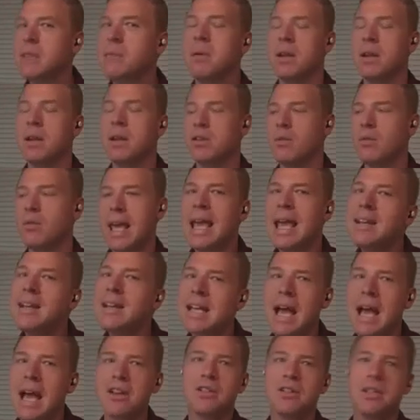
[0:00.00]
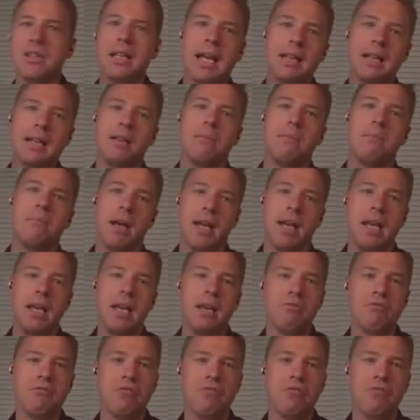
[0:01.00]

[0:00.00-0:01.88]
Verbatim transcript: but you can't actually get the money